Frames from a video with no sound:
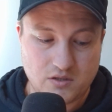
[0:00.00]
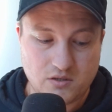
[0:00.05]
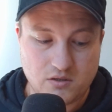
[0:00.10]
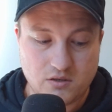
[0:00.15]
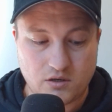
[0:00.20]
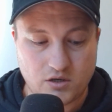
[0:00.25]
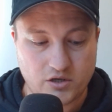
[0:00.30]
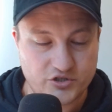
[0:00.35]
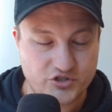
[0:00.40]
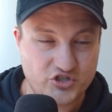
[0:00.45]

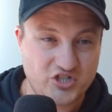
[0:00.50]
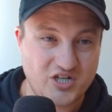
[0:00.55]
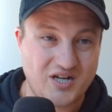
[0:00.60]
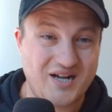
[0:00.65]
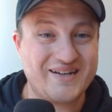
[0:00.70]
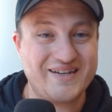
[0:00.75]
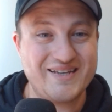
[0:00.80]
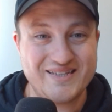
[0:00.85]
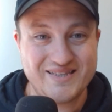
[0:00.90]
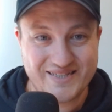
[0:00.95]
are
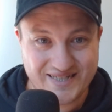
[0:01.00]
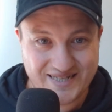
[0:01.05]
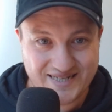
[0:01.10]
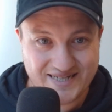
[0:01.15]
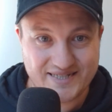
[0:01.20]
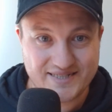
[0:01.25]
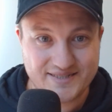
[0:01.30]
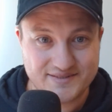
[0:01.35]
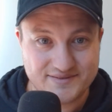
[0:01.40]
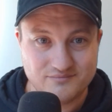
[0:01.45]
shockingly
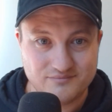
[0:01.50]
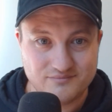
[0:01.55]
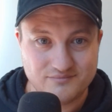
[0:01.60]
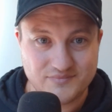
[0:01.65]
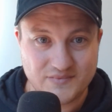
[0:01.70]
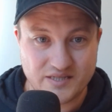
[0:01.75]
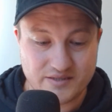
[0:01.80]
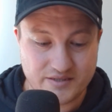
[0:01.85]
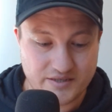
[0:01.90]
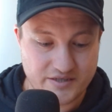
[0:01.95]
high,
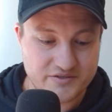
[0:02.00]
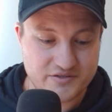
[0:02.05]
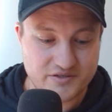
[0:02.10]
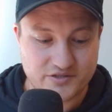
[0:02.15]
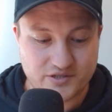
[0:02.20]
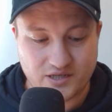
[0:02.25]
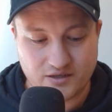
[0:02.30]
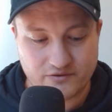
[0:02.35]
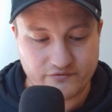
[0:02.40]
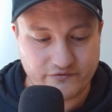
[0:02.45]
and here's the
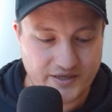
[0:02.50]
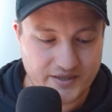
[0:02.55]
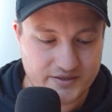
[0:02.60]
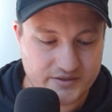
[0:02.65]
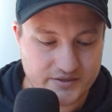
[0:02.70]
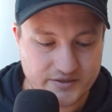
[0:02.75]
shock factor.